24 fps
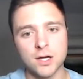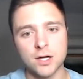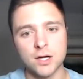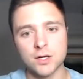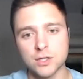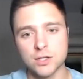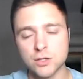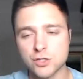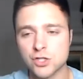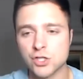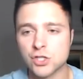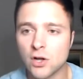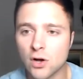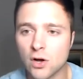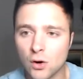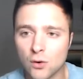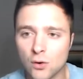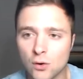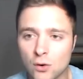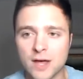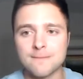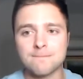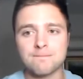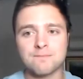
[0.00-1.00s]
you should know
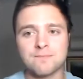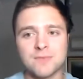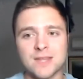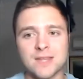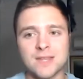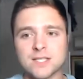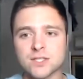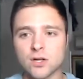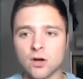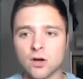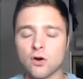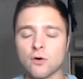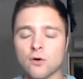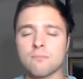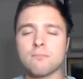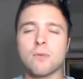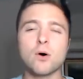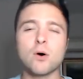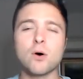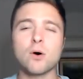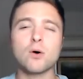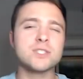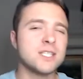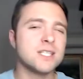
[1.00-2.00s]
that these are
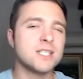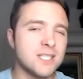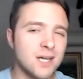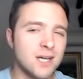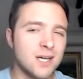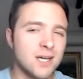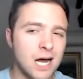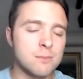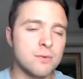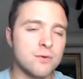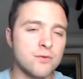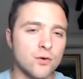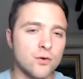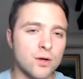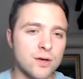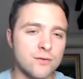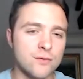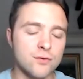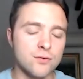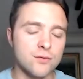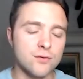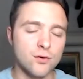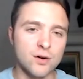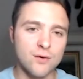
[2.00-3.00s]
most of the time, if
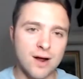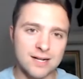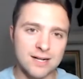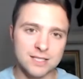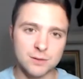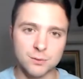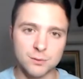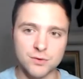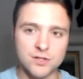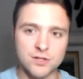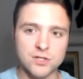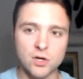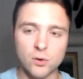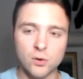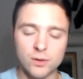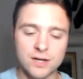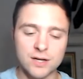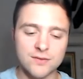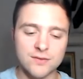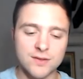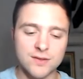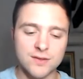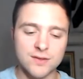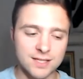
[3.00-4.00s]
you're interacting with a
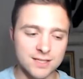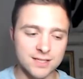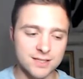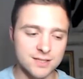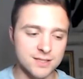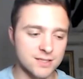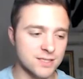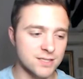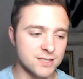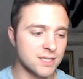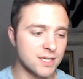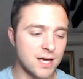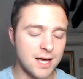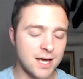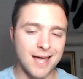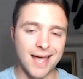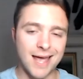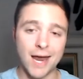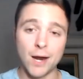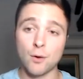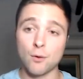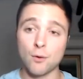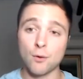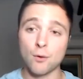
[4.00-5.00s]
token that is
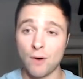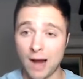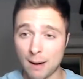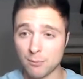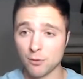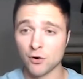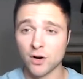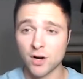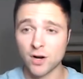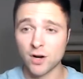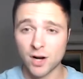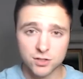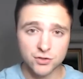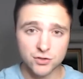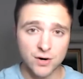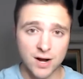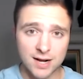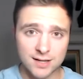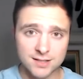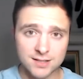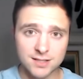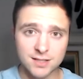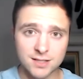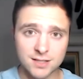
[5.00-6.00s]
a wrapper
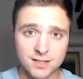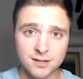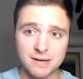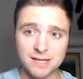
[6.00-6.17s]
contract,